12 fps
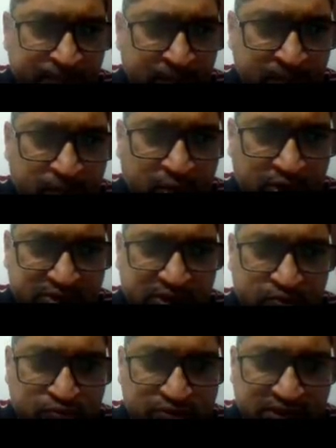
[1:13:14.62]
blockchain
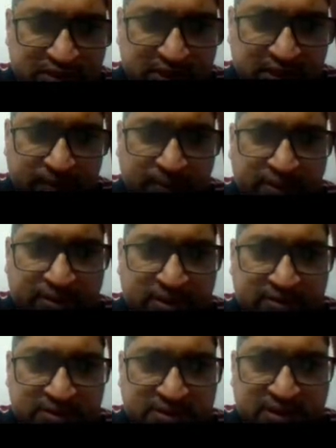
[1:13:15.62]
to see the committed
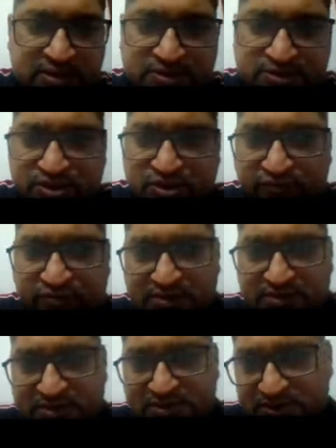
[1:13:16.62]
transaction history of
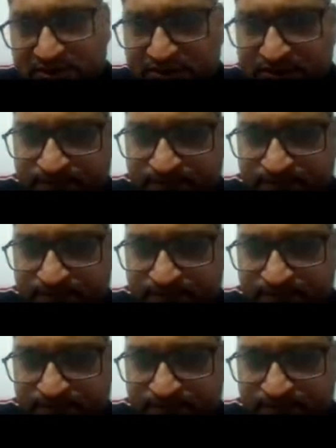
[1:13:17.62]
transactions.